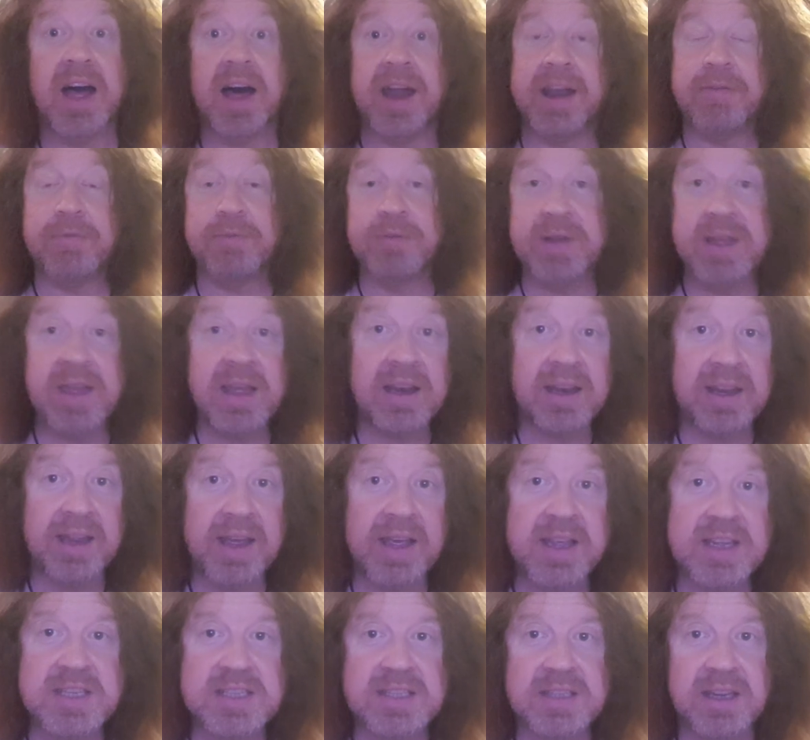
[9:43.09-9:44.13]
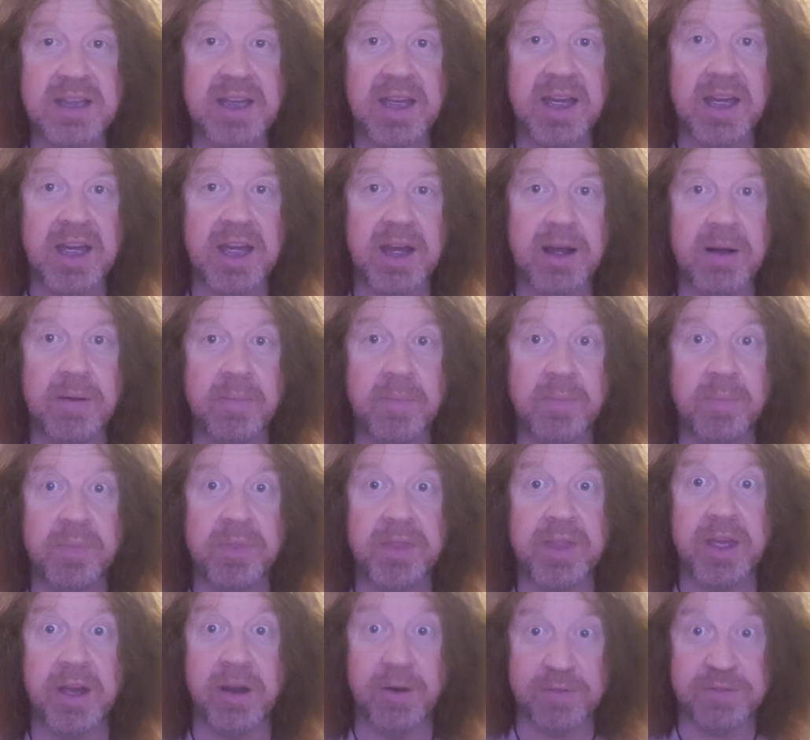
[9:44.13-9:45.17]
And it really is uh,
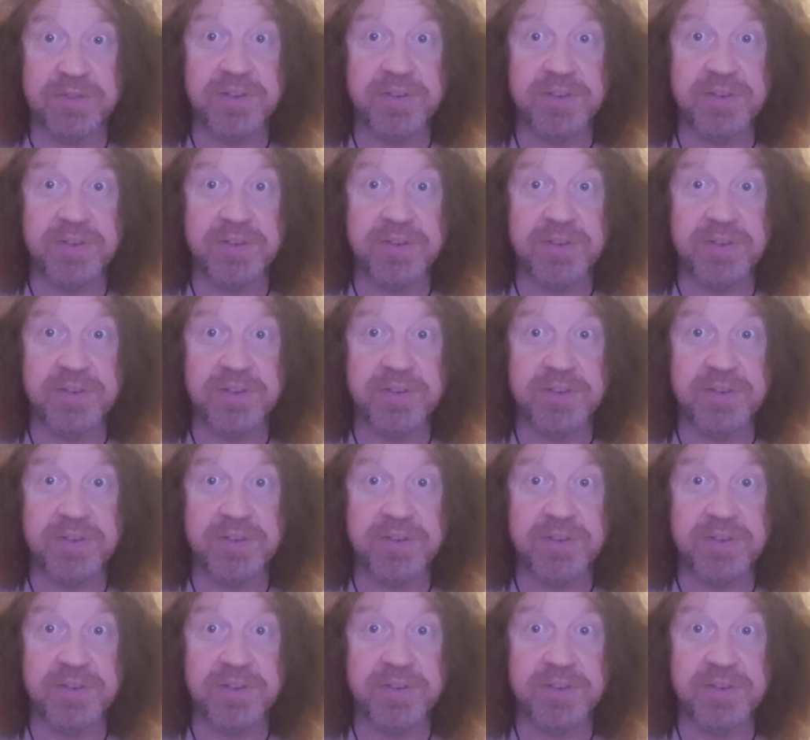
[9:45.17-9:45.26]
a